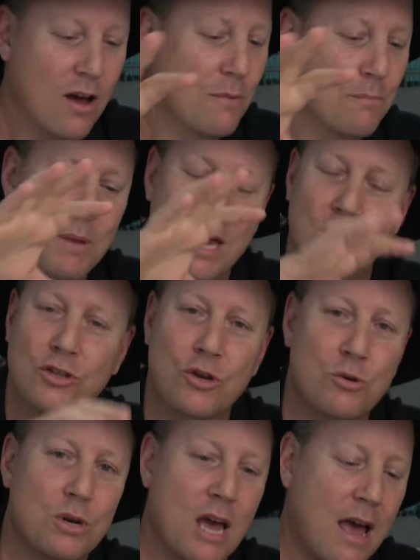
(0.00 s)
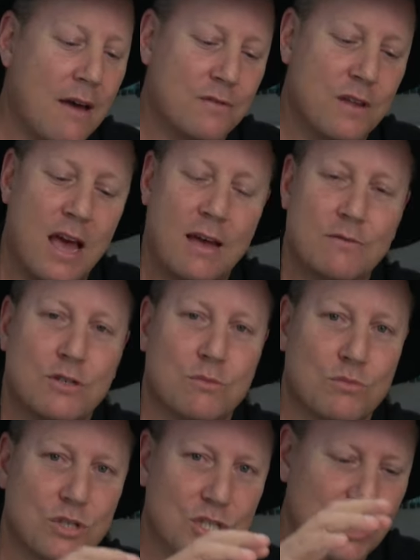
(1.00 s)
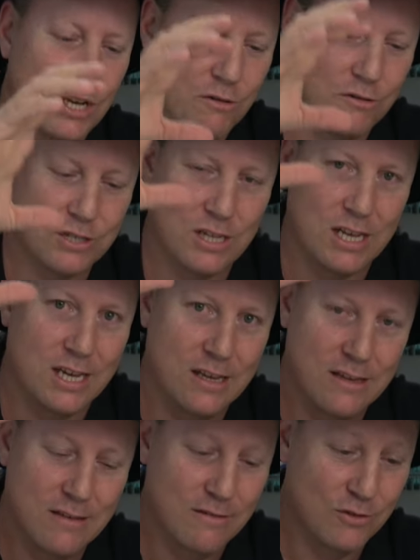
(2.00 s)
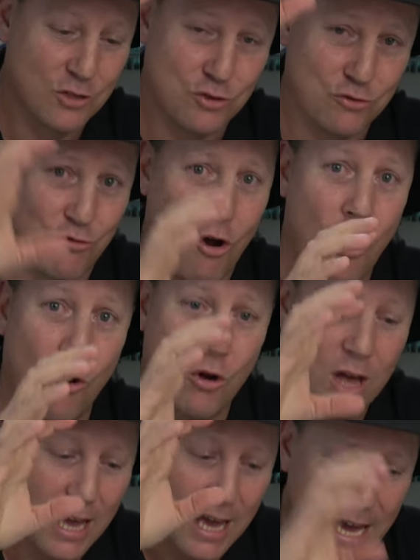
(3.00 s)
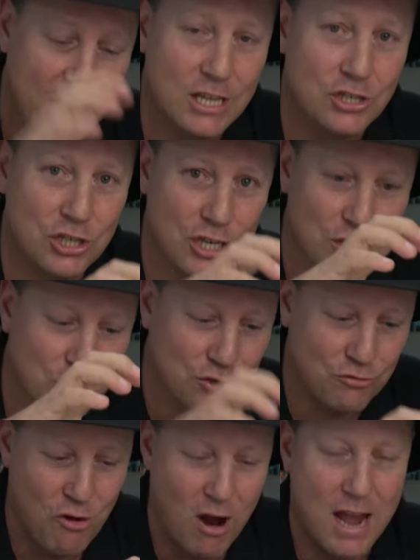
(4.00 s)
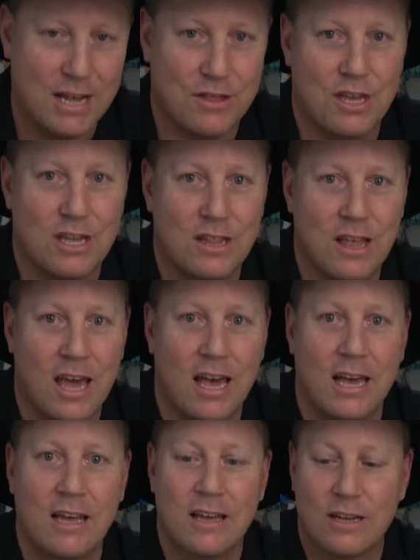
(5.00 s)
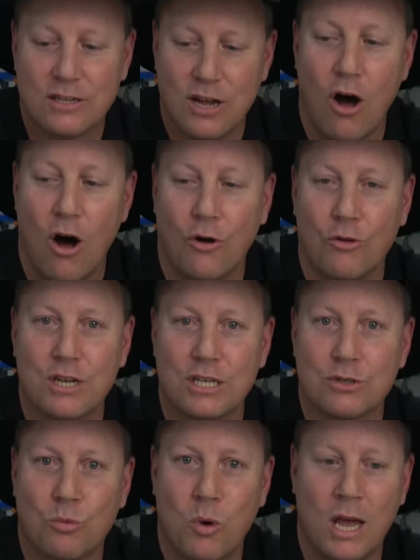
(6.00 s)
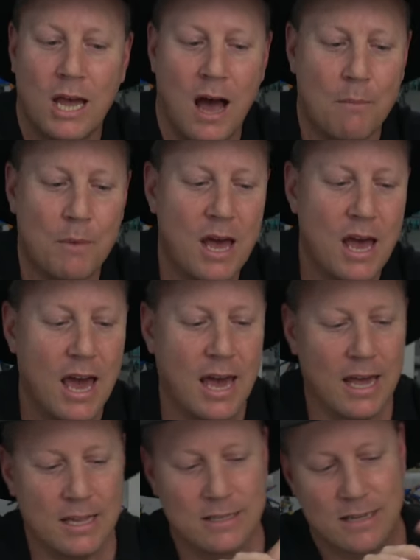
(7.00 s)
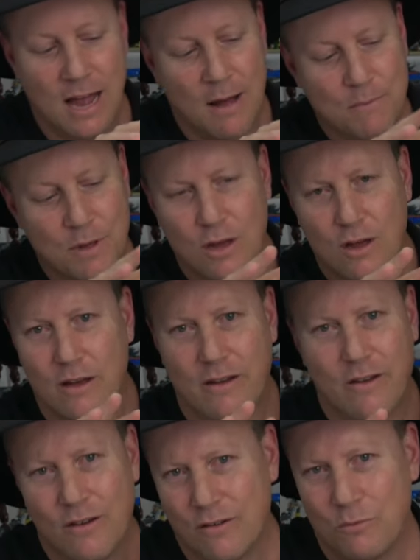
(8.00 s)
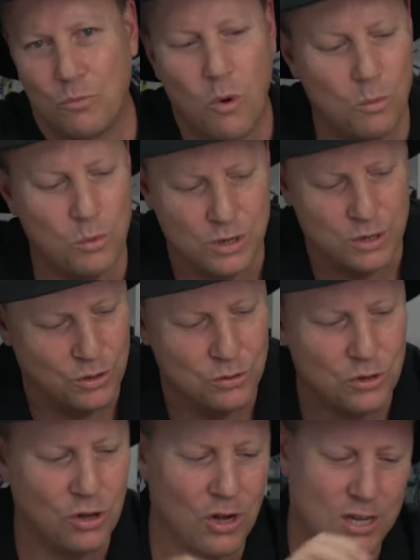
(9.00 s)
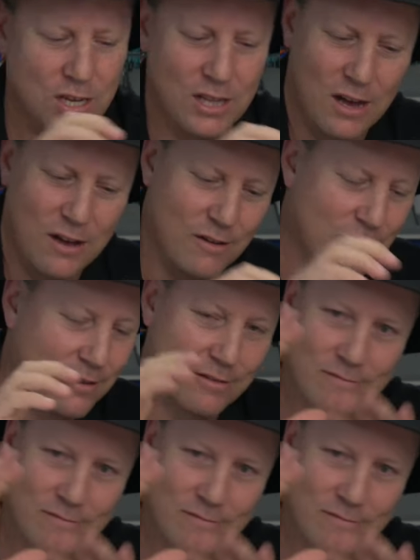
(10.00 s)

man, you would have to have some seriously strong hinging strength in there to hold this wing up. And what would it look like? You know,